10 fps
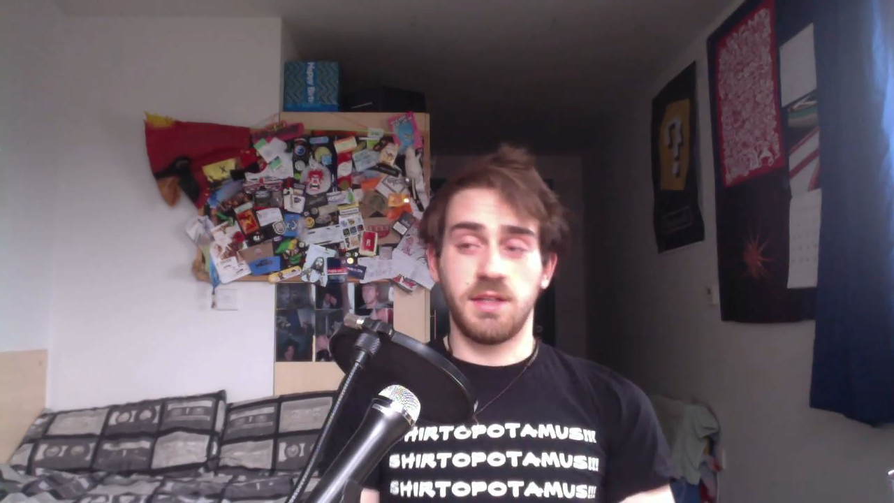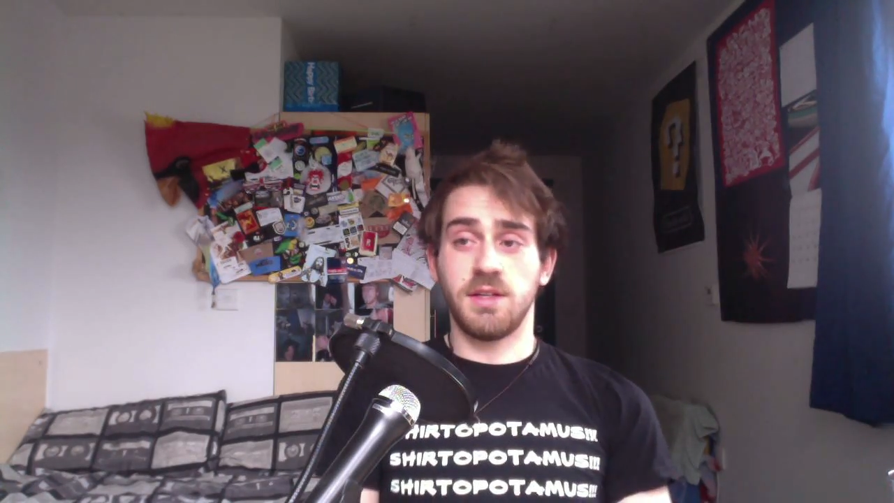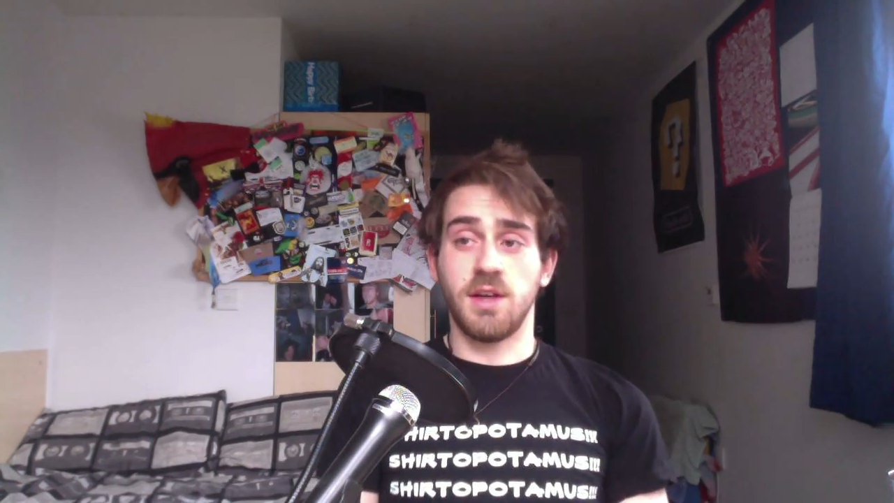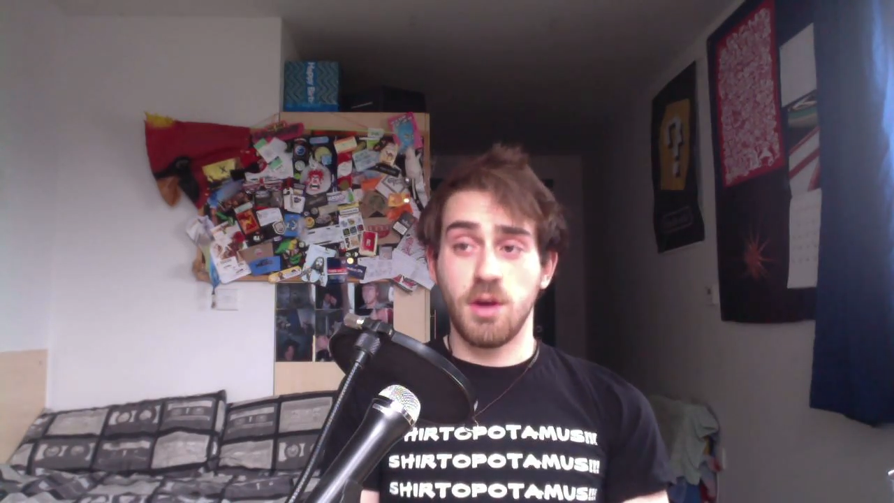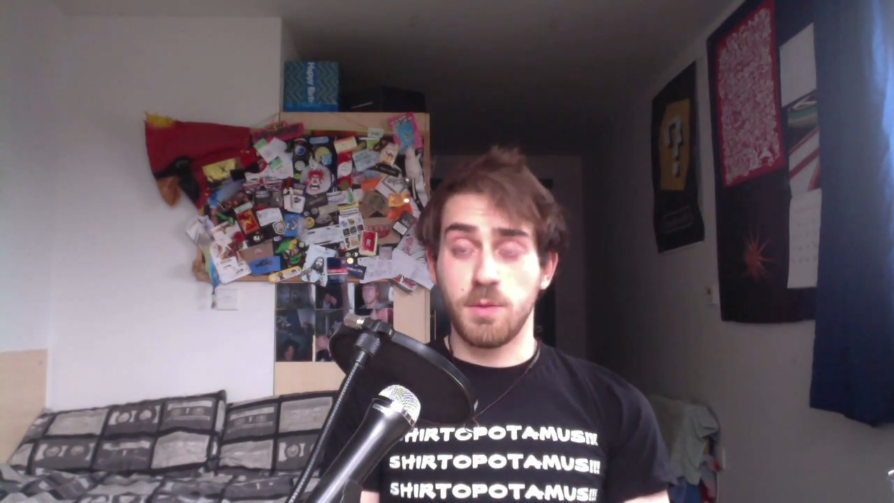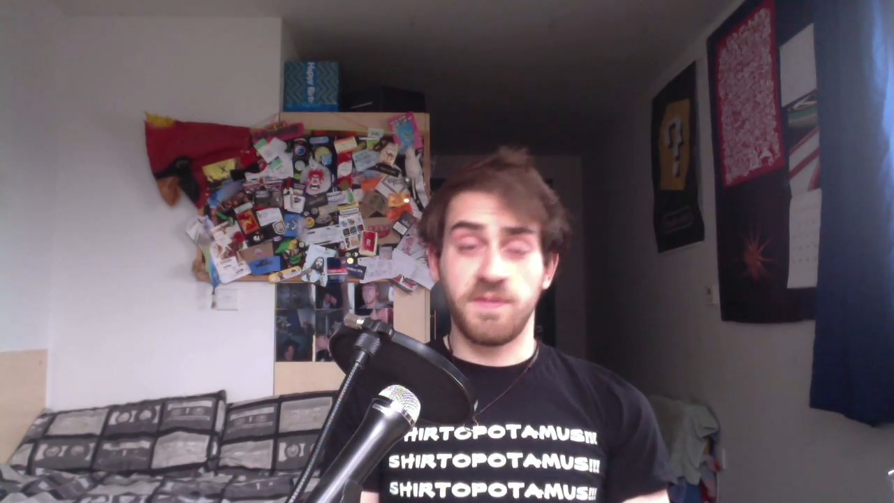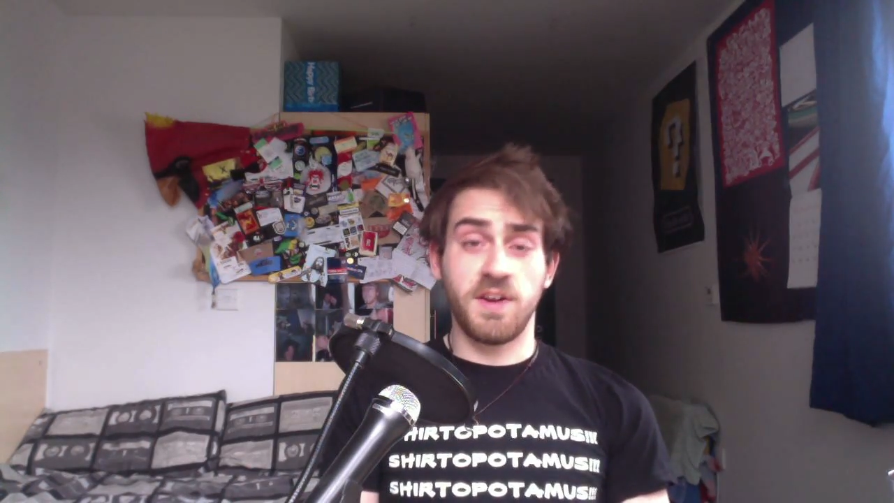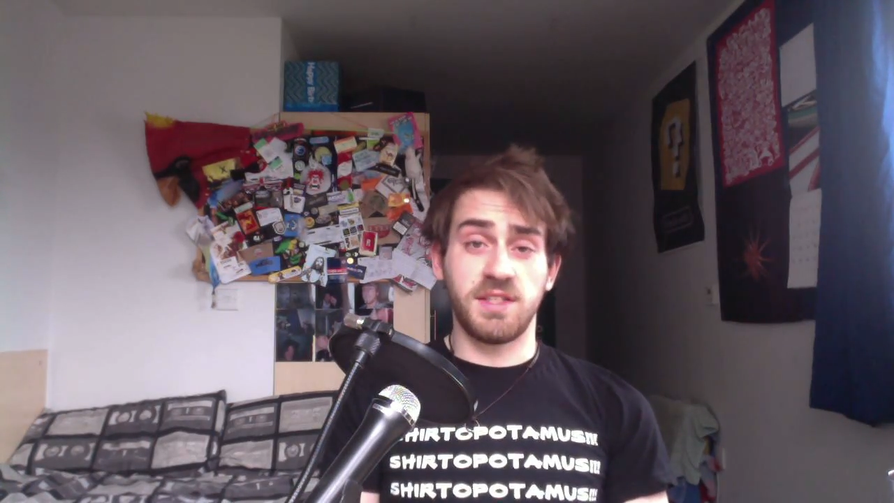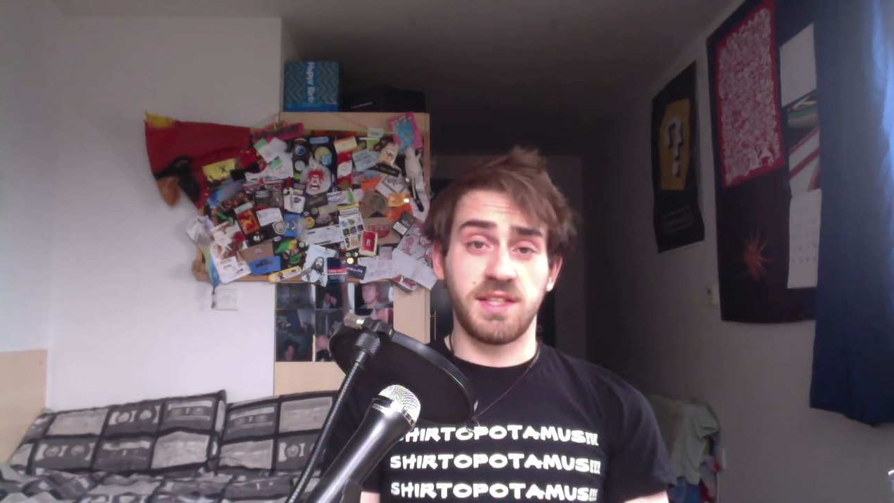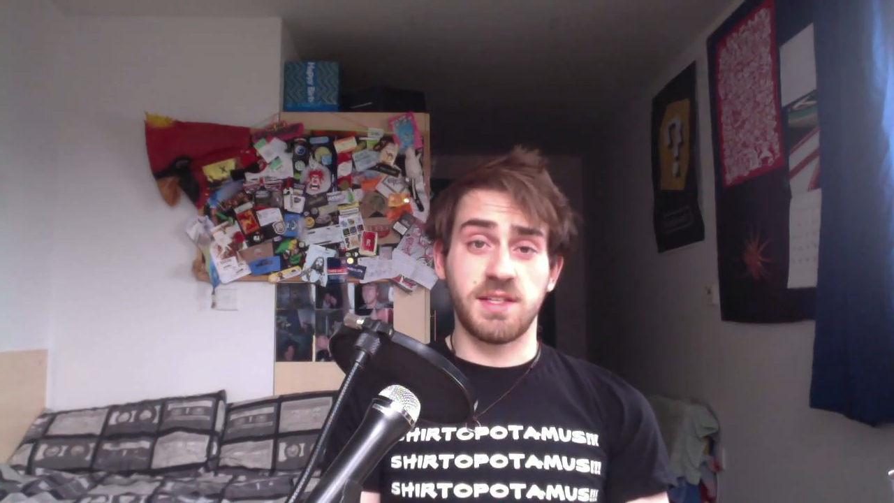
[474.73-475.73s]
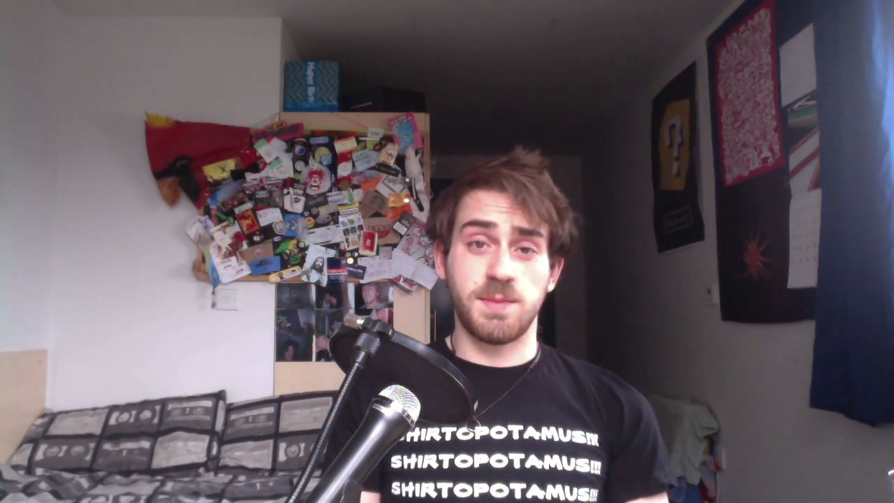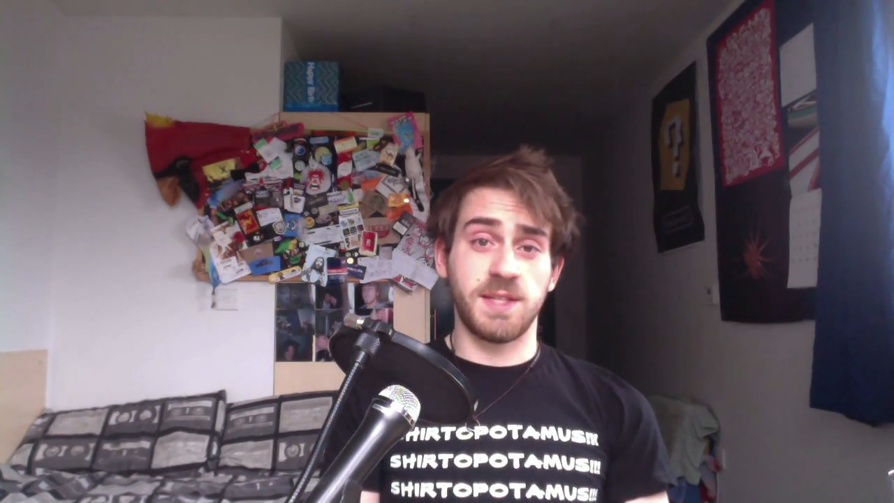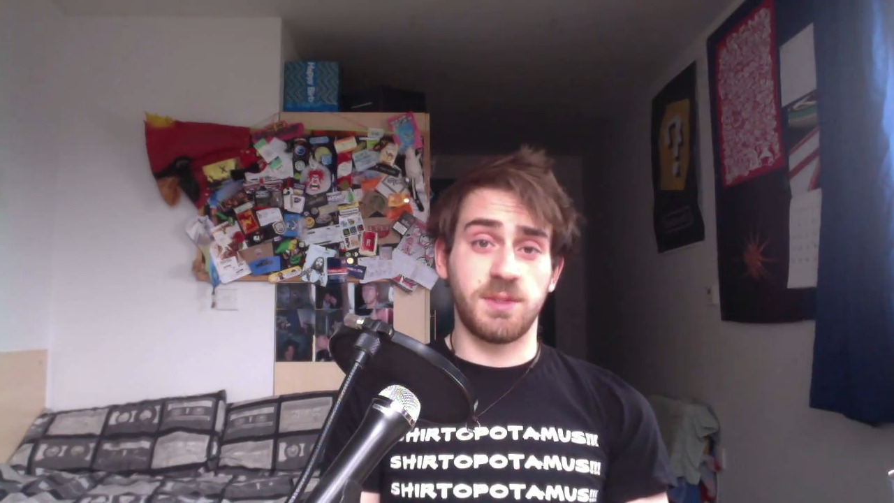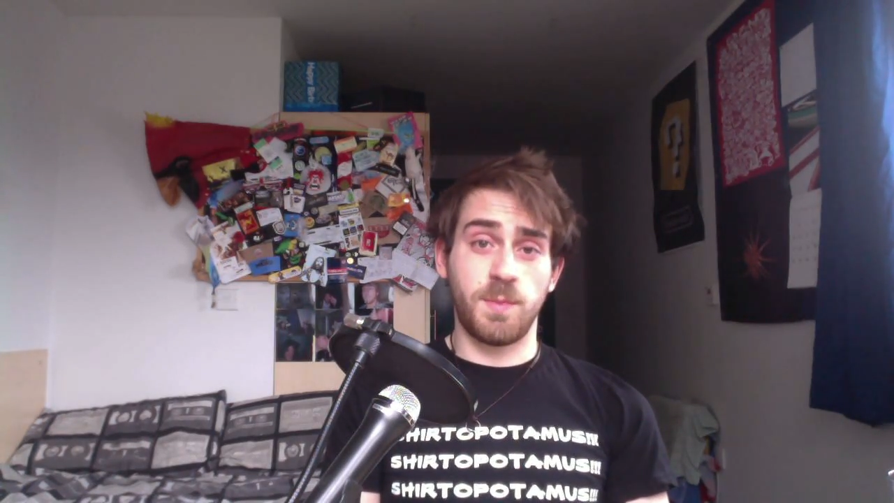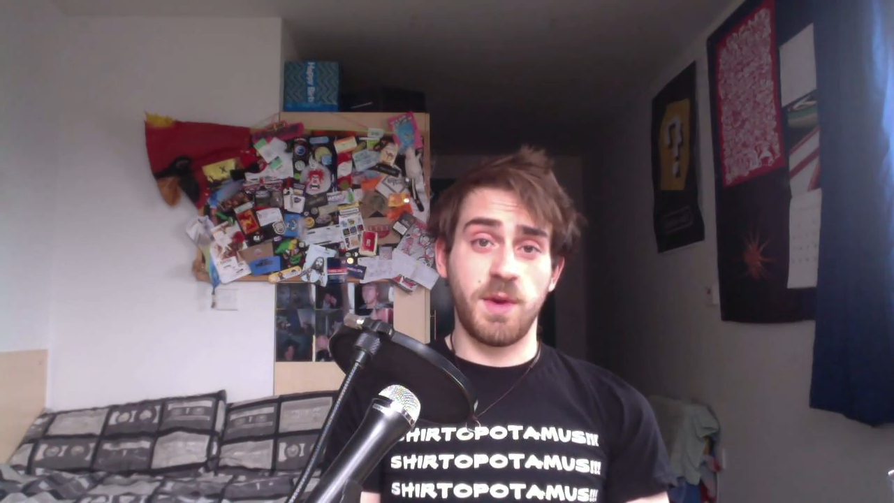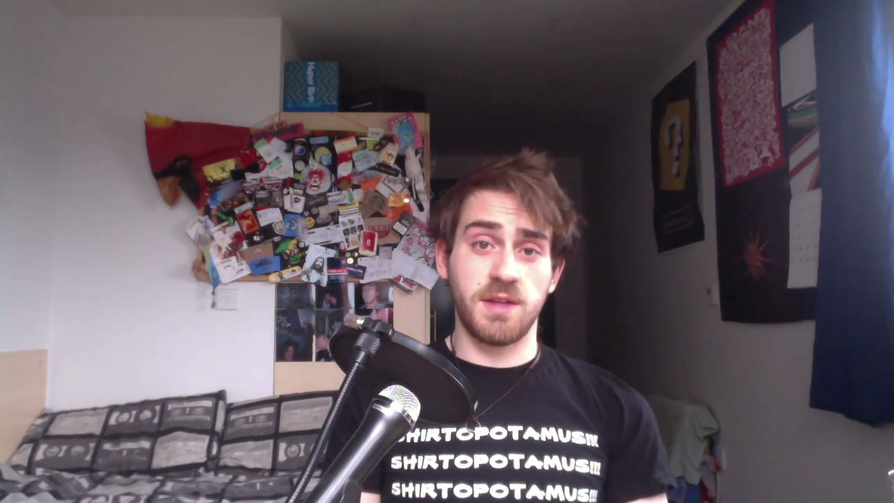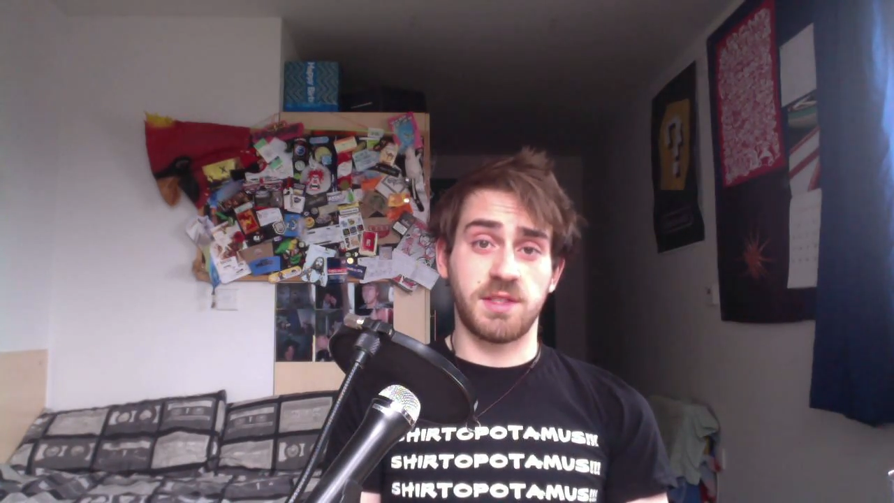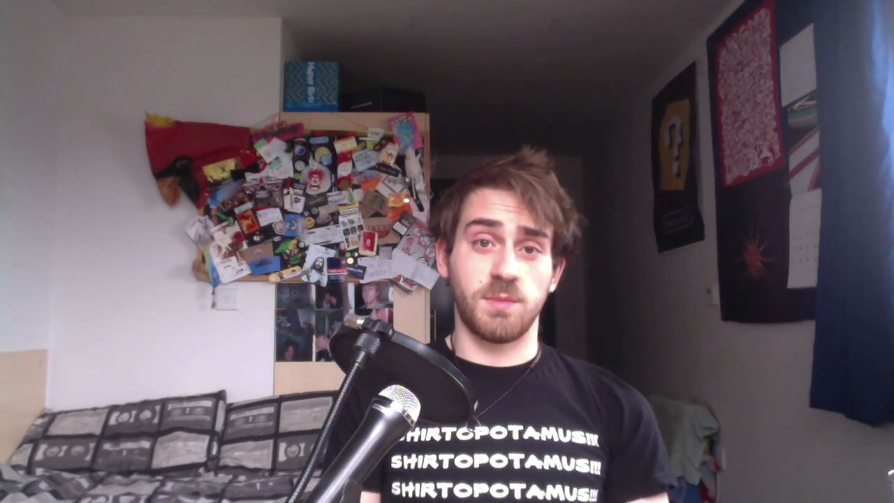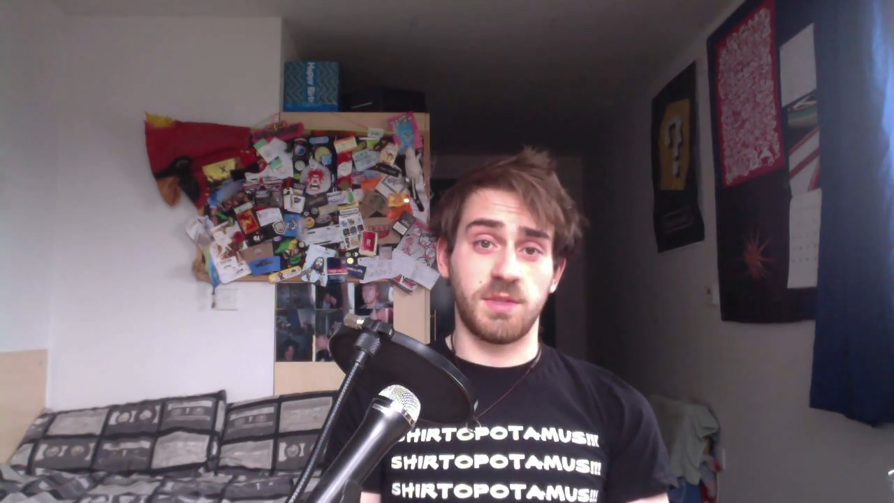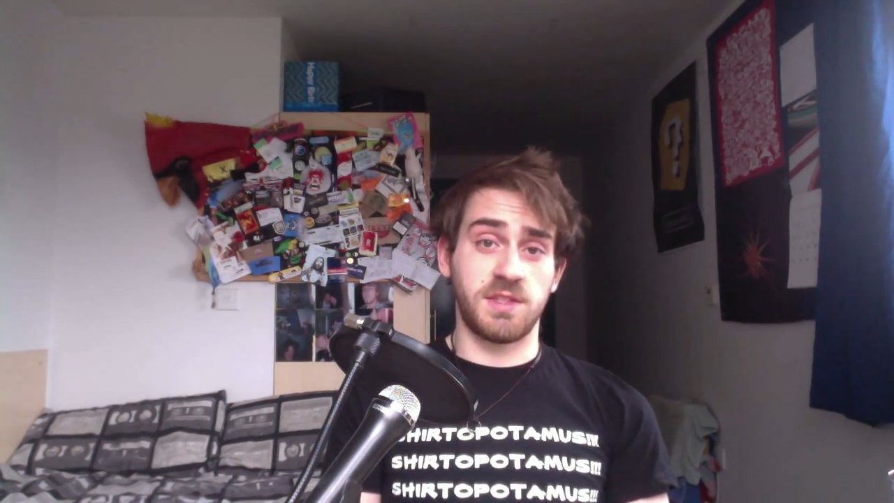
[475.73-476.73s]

And you know, I'm a very sentimental person,